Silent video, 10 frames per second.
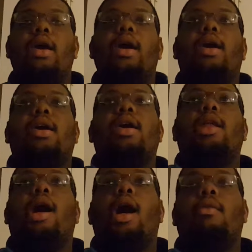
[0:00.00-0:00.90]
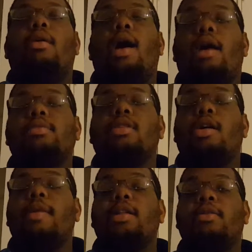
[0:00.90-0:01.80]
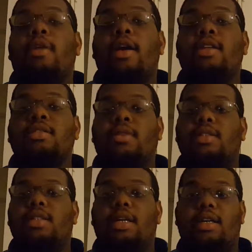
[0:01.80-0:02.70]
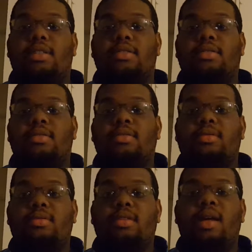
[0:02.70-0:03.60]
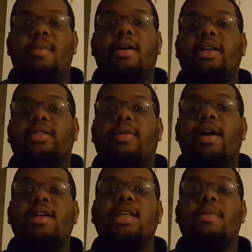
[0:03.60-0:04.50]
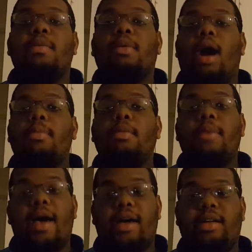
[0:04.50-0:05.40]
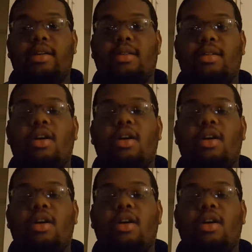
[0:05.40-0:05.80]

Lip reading: and I will have to talk about the rankings once again because the rankings have been problematic